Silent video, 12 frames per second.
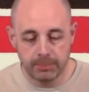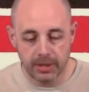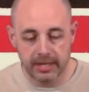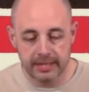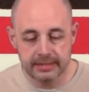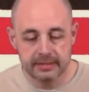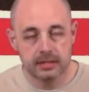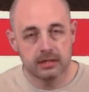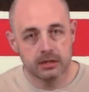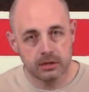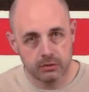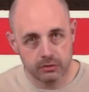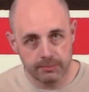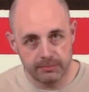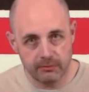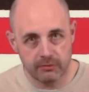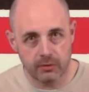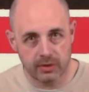But
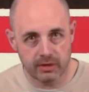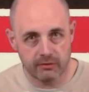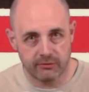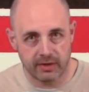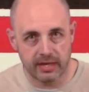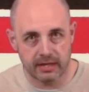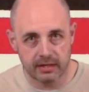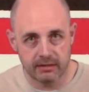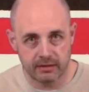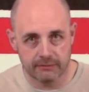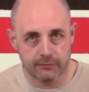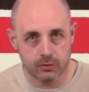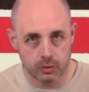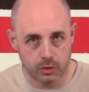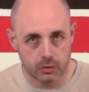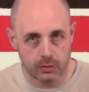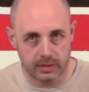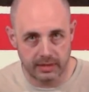Cryptozoic has taken a different
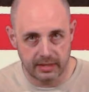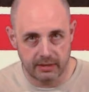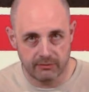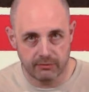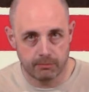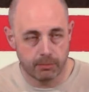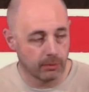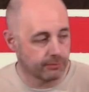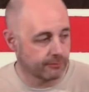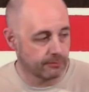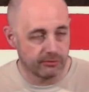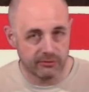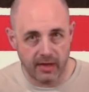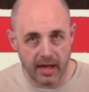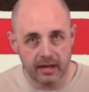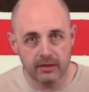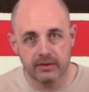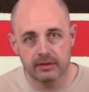look with this, both from
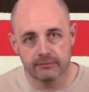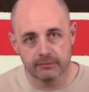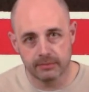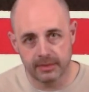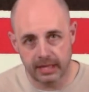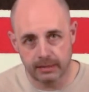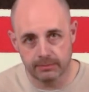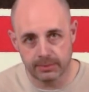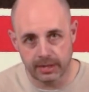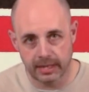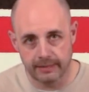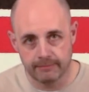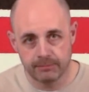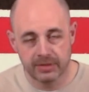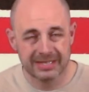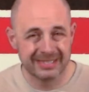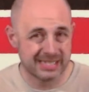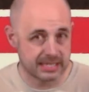style and from gameplay.
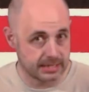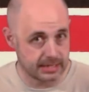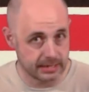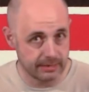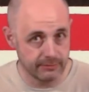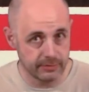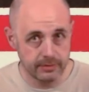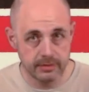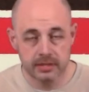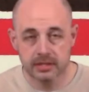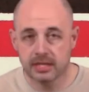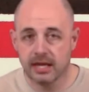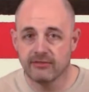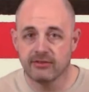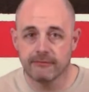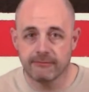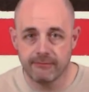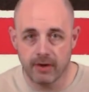Does it deliver?
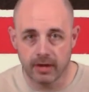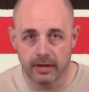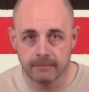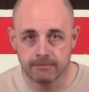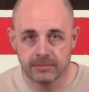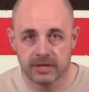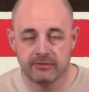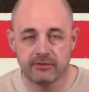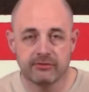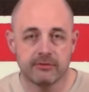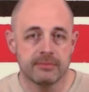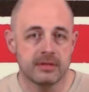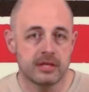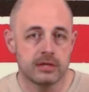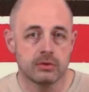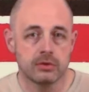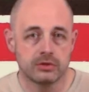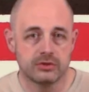Is it fun? Is it something
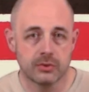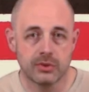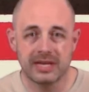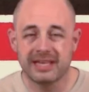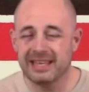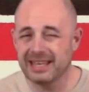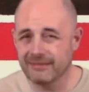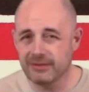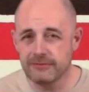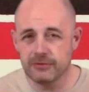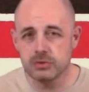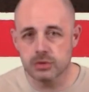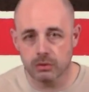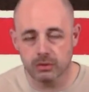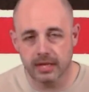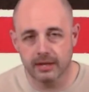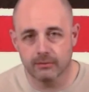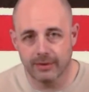that you'll enjoy even if you
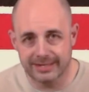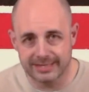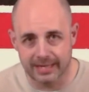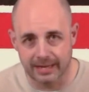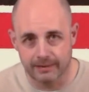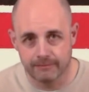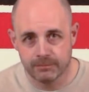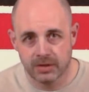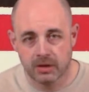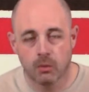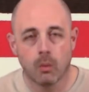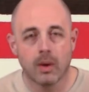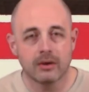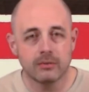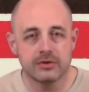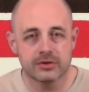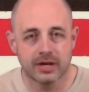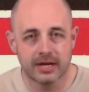don't like racing? Well, why
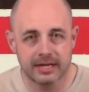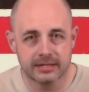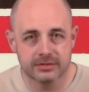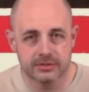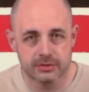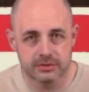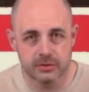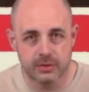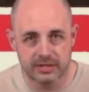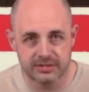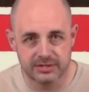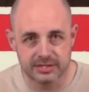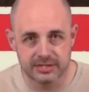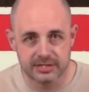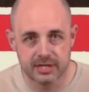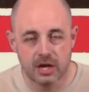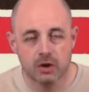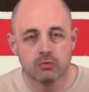don't we try and answer those
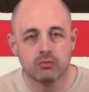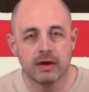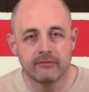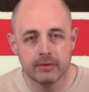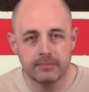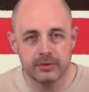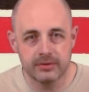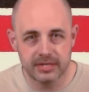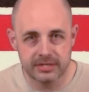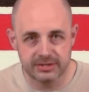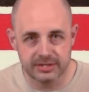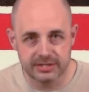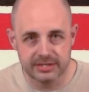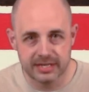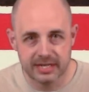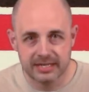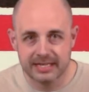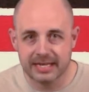questions? Rev up your
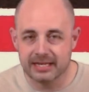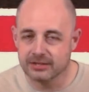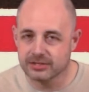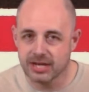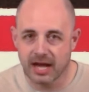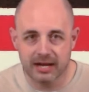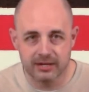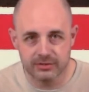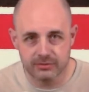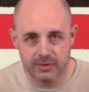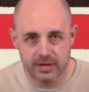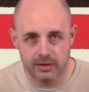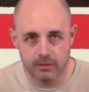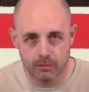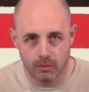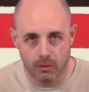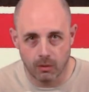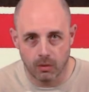engines, get your tires ready to
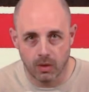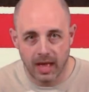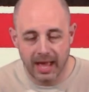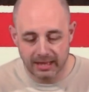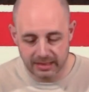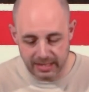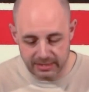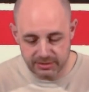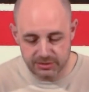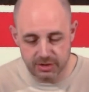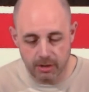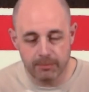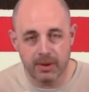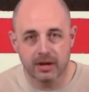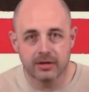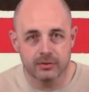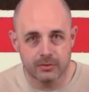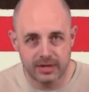roll, and let's jump
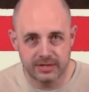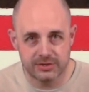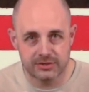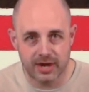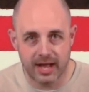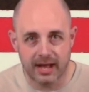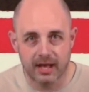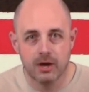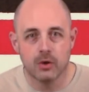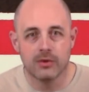onto the racetrack